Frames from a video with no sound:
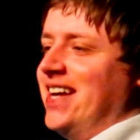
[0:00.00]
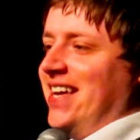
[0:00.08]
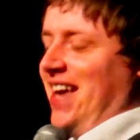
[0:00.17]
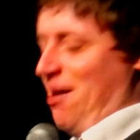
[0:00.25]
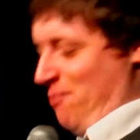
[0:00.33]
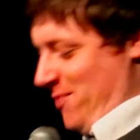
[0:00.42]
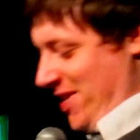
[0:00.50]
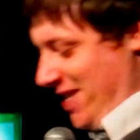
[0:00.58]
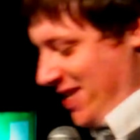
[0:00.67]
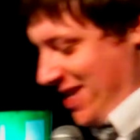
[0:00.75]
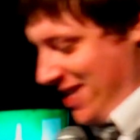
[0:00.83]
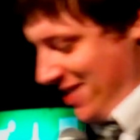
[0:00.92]
Yep.
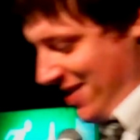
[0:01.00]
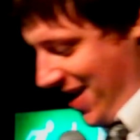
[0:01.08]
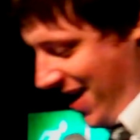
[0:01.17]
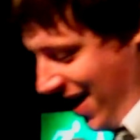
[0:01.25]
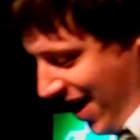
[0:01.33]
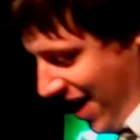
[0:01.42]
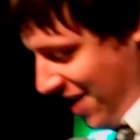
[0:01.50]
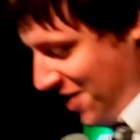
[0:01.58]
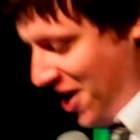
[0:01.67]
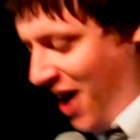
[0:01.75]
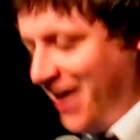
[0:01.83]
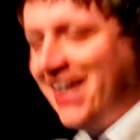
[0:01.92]

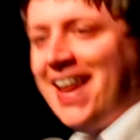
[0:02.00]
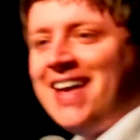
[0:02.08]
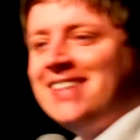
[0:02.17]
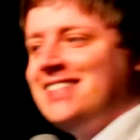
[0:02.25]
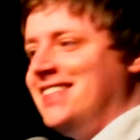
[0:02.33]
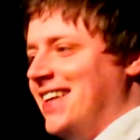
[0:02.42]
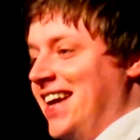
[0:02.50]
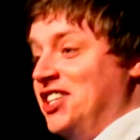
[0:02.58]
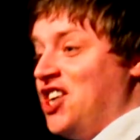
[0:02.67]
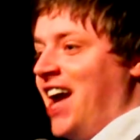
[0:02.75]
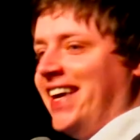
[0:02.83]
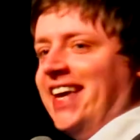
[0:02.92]
9 letters,
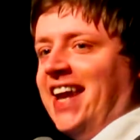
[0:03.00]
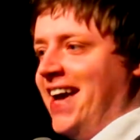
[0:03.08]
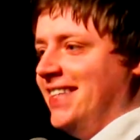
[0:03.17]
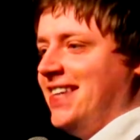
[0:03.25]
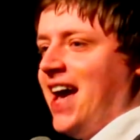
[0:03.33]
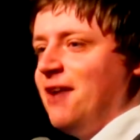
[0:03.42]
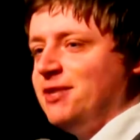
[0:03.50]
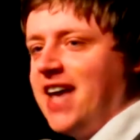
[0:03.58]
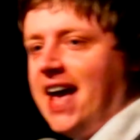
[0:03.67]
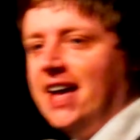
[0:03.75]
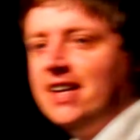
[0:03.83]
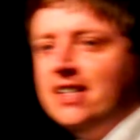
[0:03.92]
ejaculate. How's that?